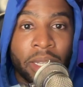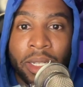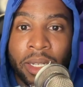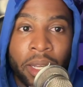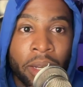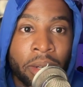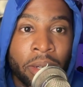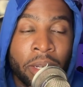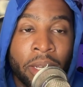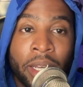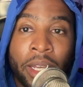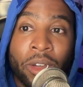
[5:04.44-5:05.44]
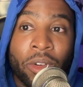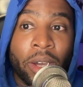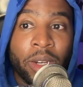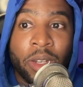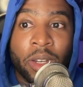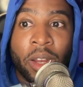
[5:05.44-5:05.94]
down,
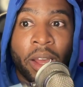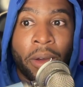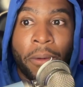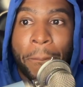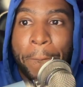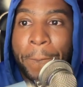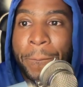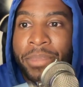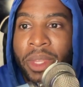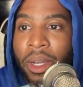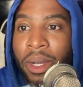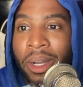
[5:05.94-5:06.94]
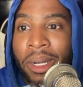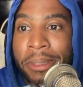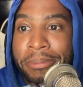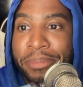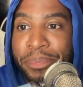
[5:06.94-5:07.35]
grinding it out. Um,